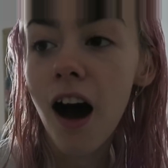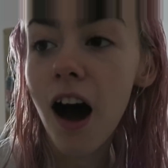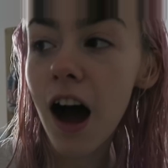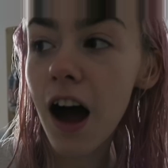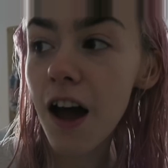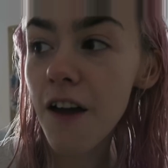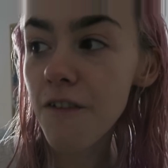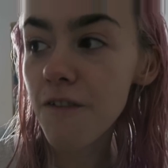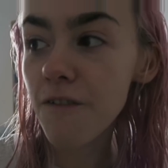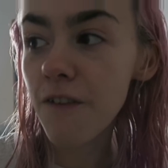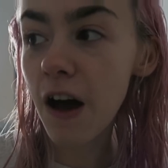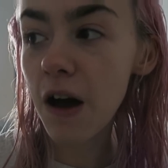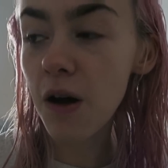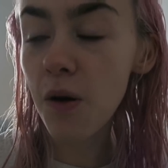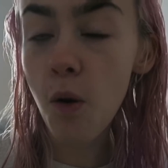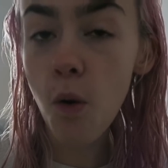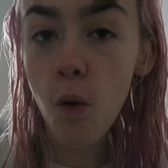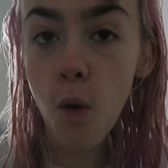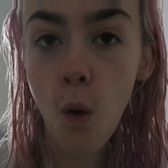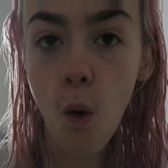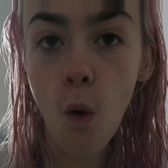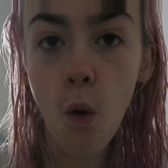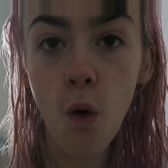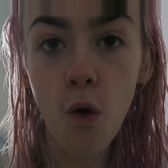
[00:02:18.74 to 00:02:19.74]
I felt
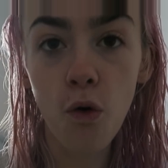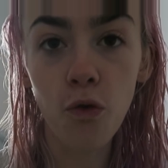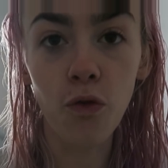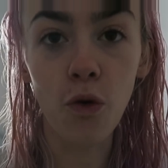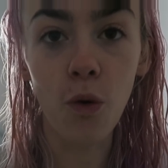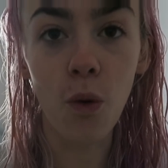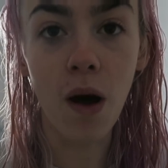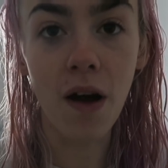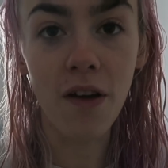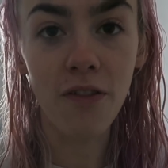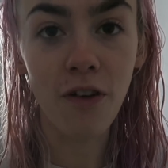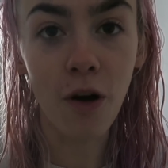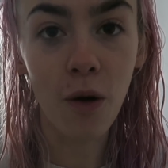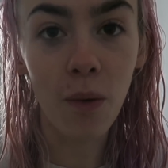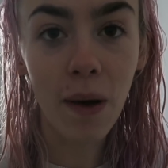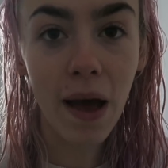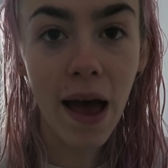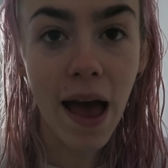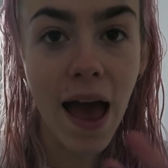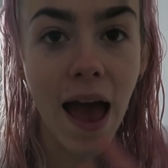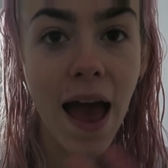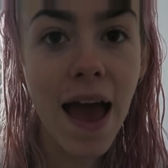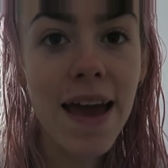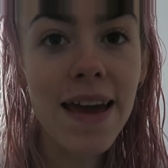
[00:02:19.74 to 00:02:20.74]
awful. I felt
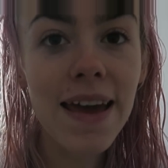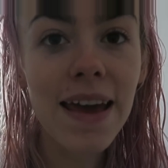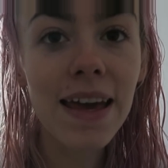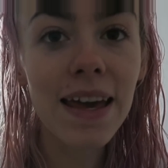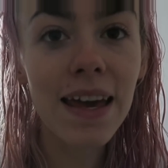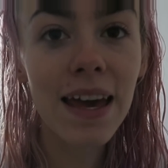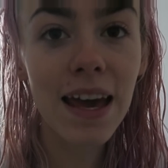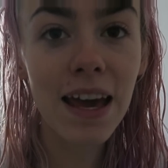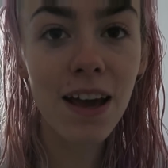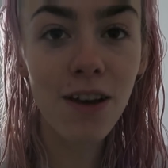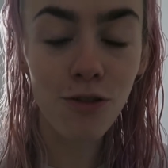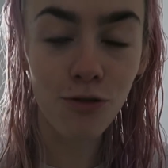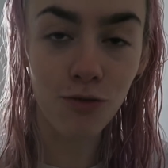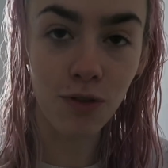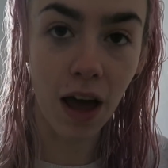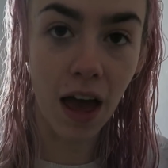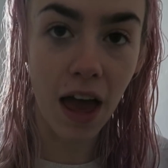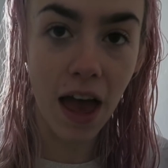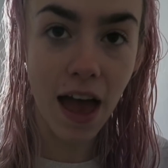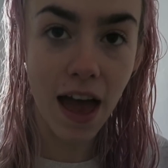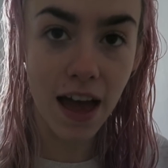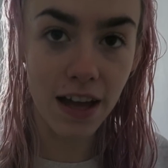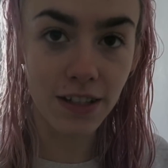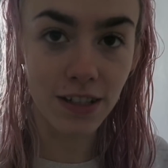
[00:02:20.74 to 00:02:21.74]
achy,
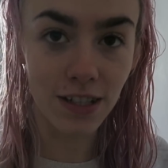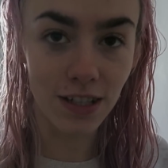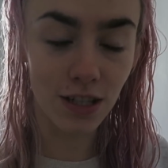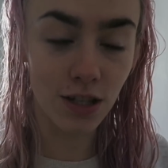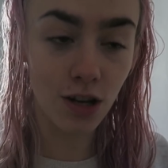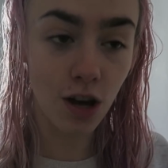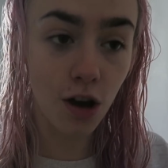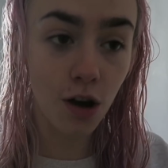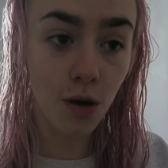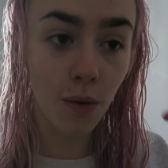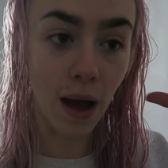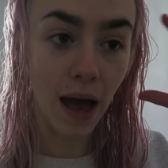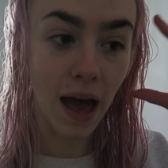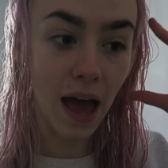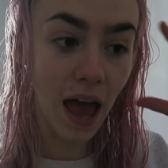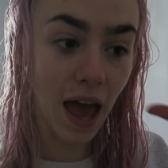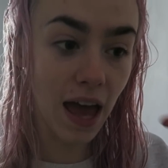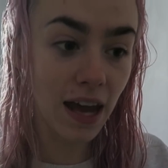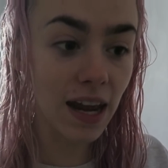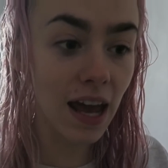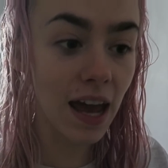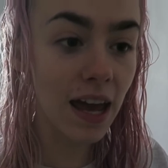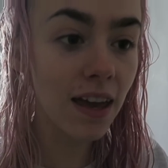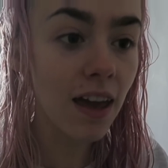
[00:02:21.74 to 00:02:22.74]
like head to toe, a
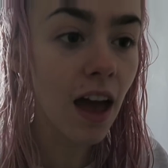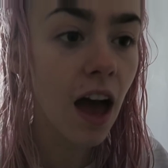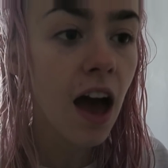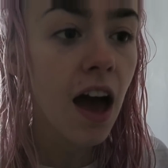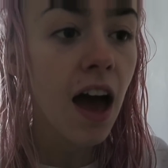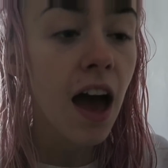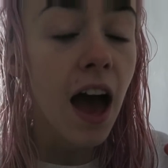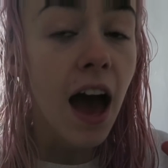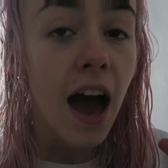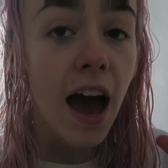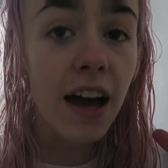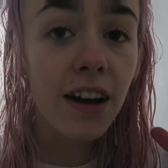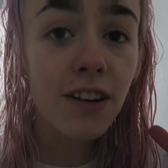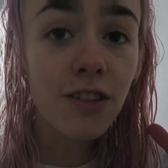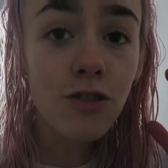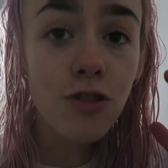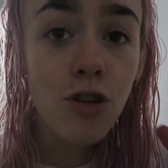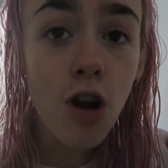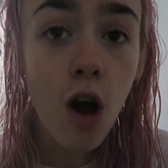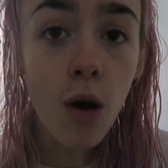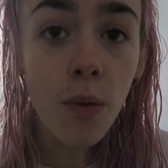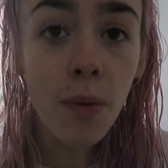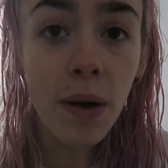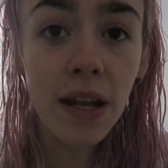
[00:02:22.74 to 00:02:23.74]
headache, had
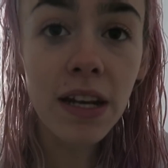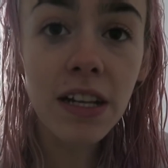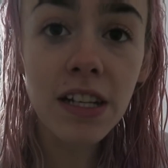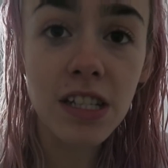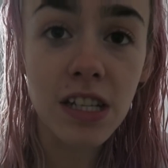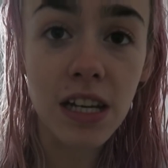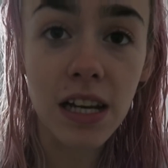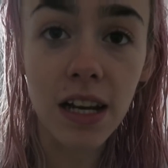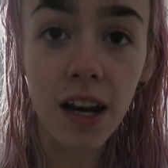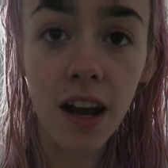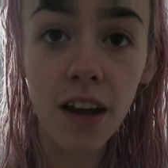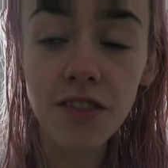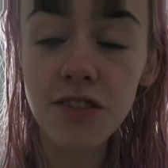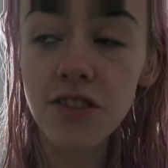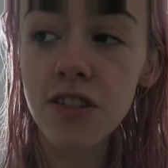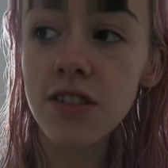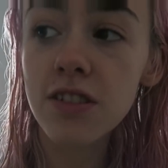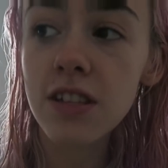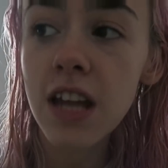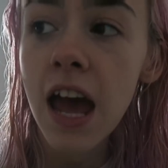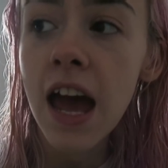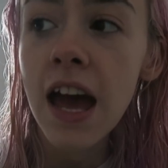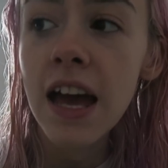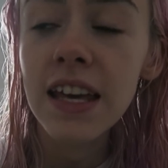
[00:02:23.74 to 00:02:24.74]
no energy, like
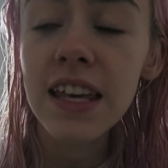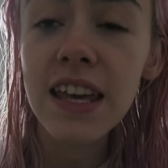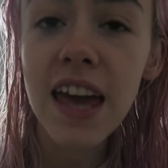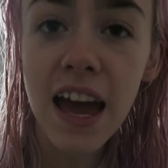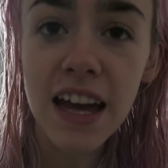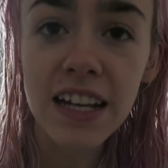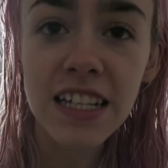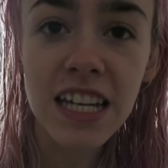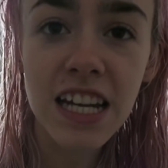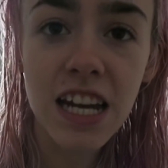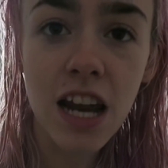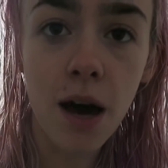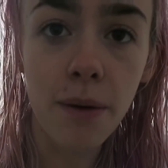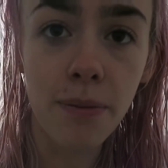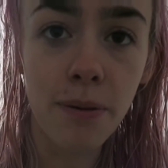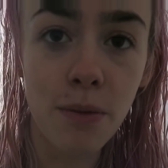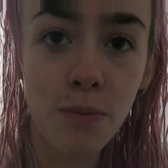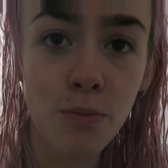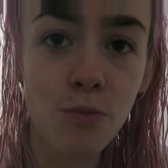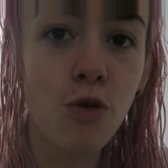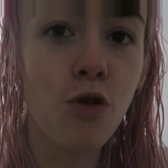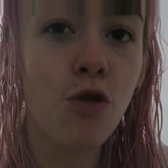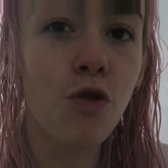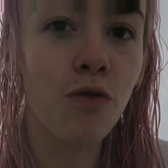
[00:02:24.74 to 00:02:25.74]
just getting up
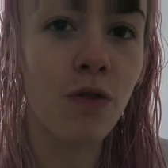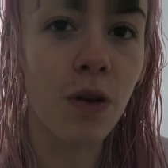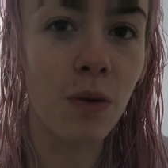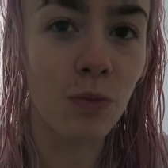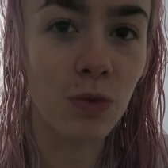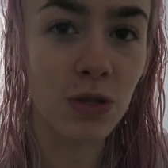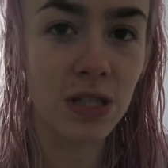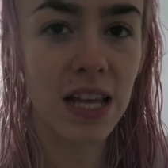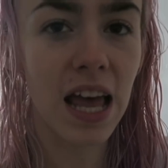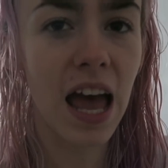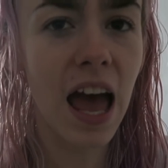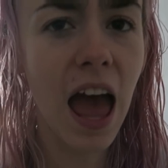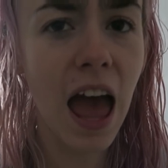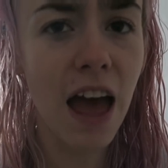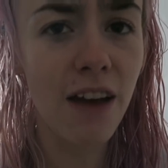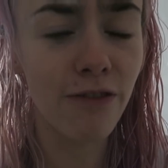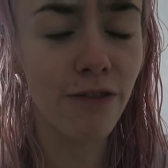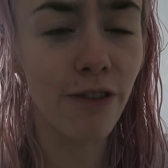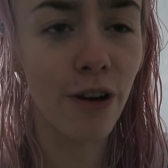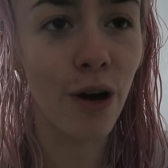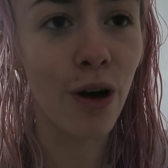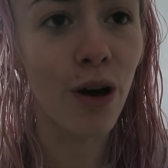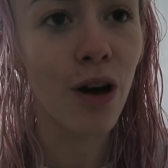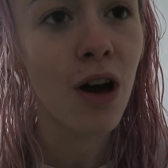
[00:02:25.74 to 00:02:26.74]
and moving was
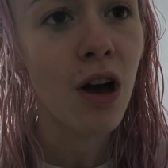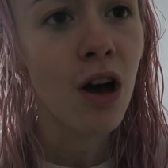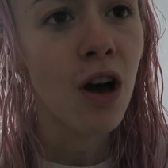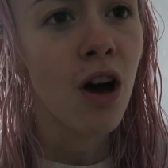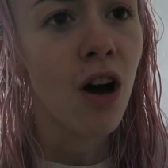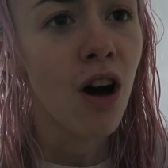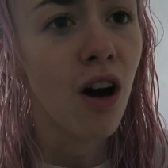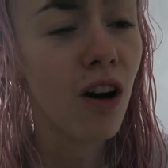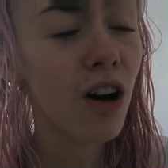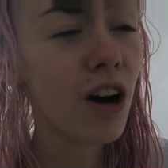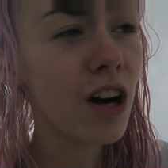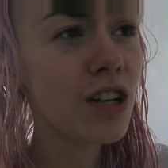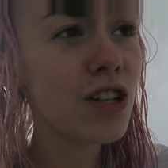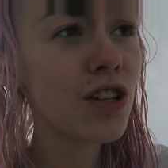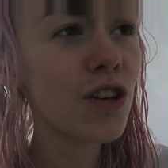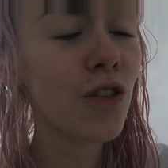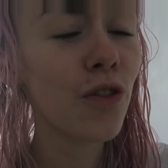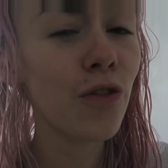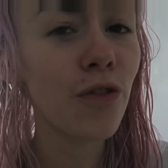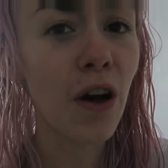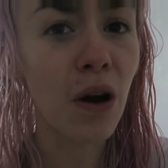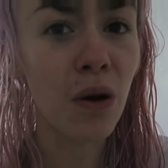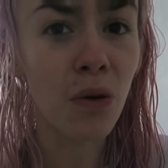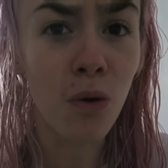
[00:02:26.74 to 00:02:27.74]
effort. I
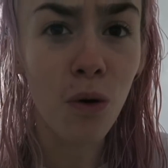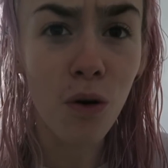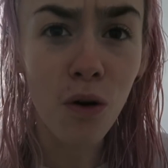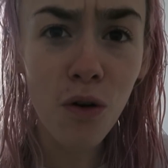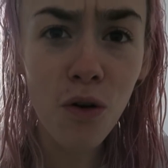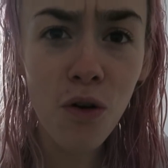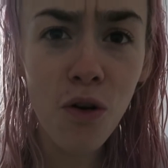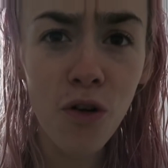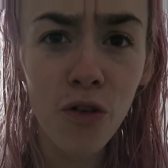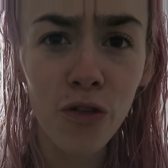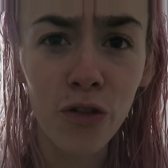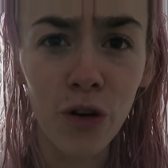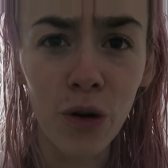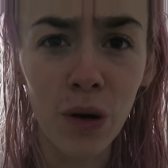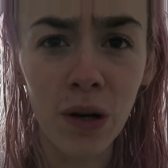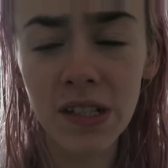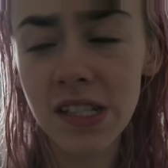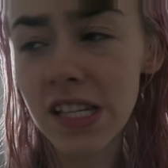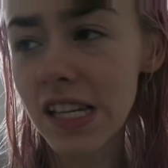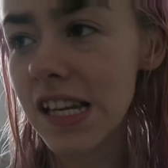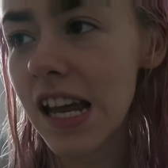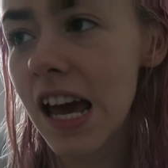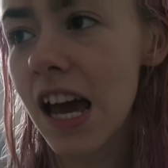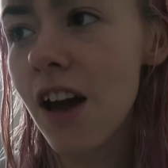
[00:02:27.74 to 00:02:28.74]
just felt awful
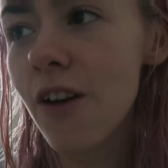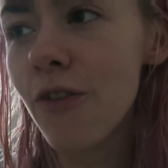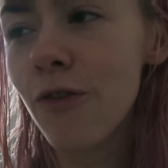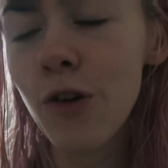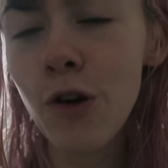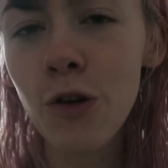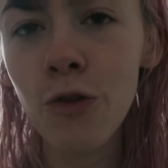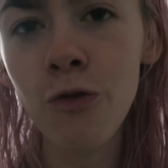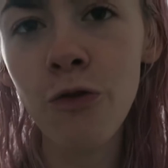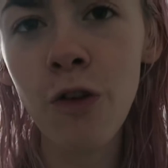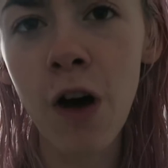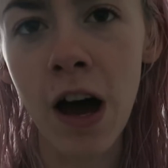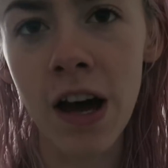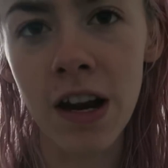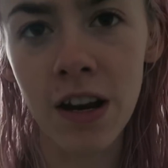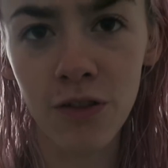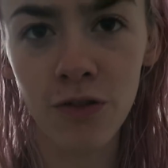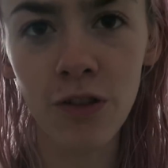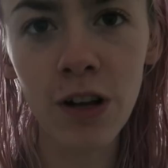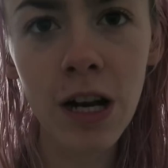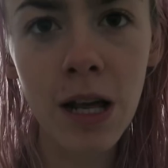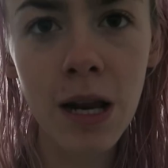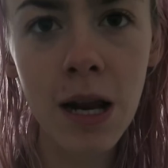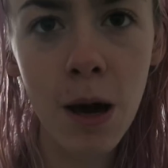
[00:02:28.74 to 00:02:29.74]
and today I feel fine, I
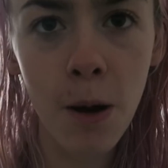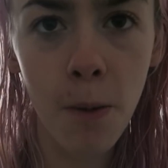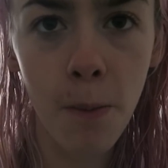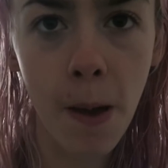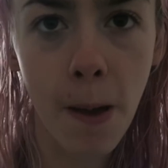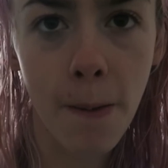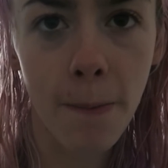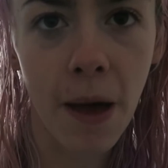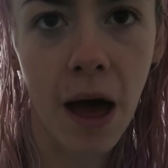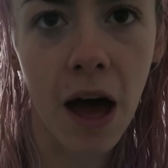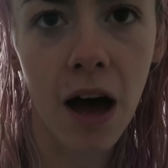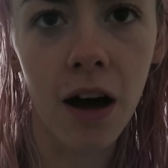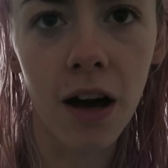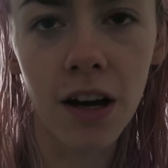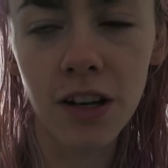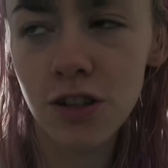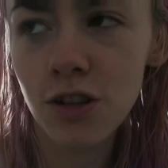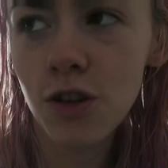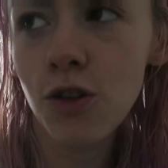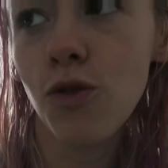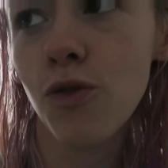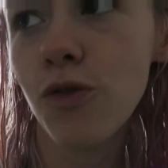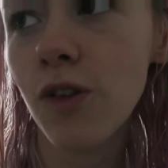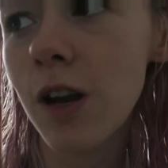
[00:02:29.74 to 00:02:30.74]
feel a little bit better. I
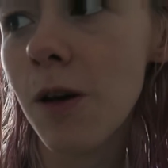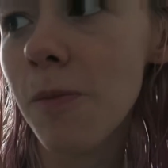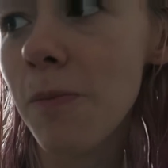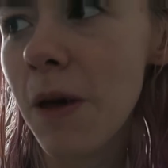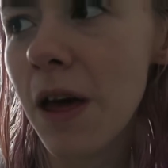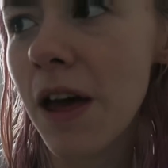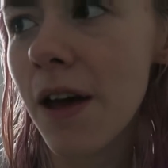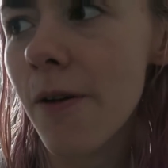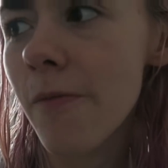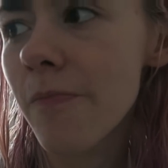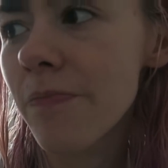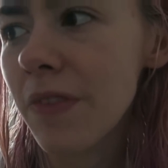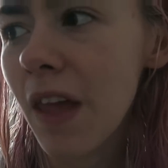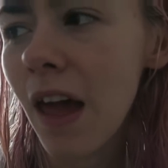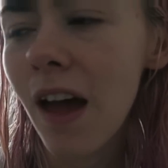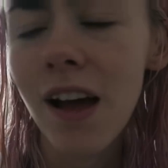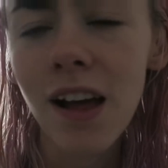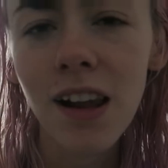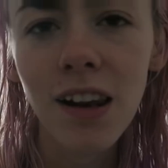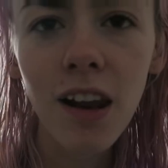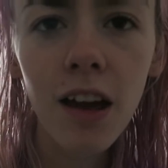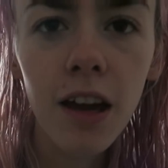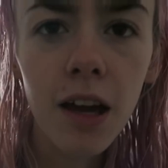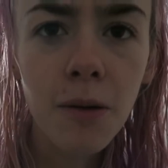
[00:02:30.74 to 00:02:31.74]
do feel a bit
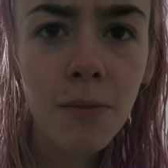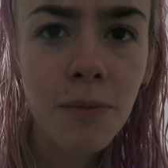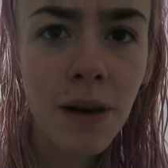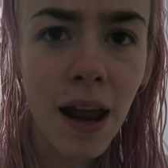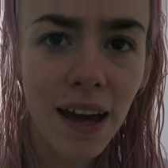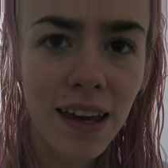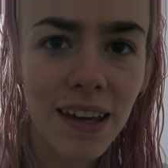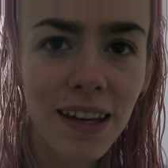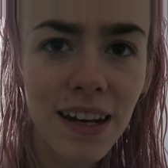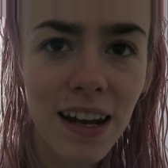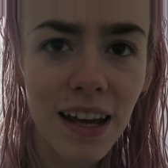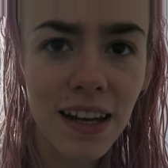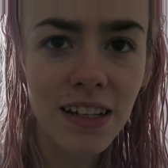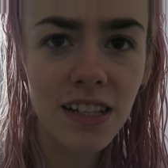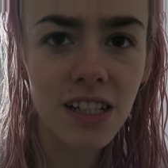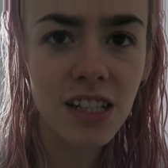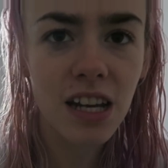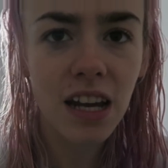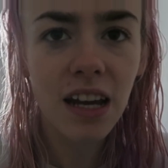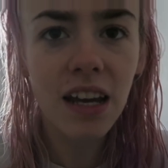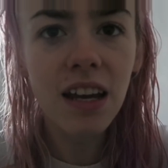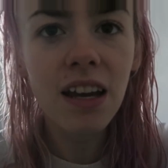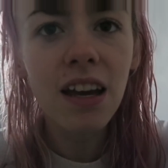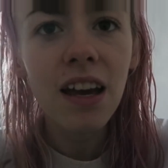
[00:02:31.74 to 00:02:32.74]
like I'm lacking
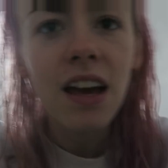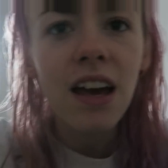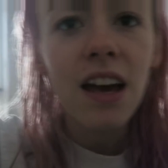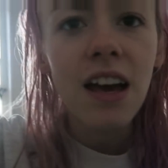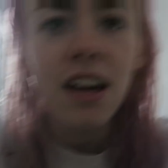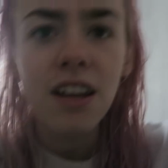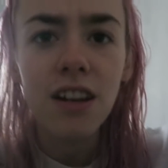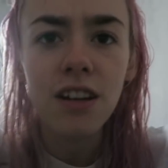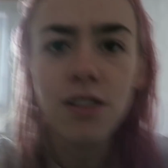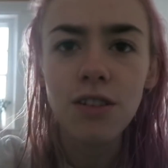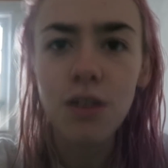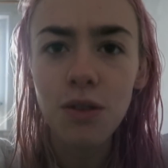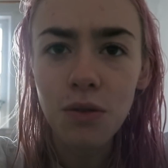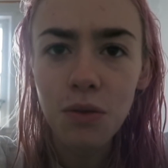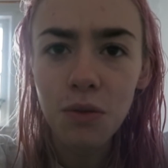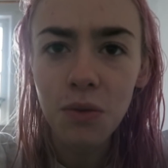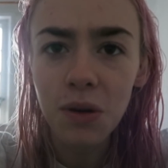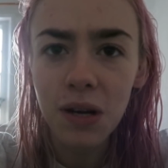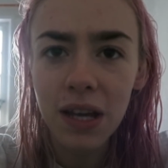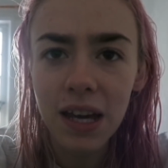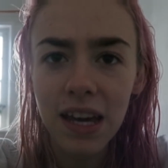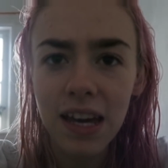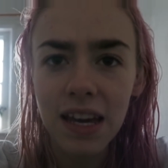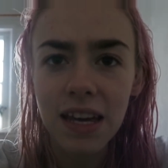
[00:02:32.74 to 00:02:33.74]
energy and I don't know
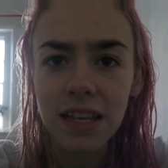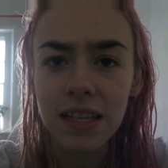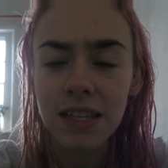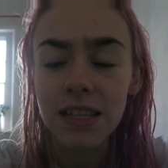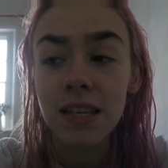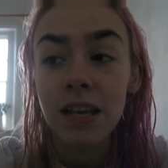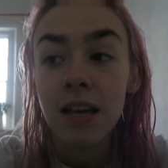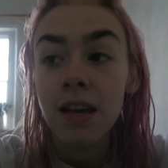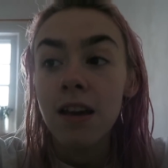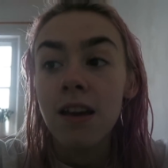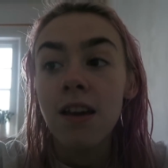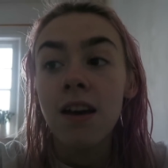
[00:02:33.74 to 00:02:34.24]
what it is.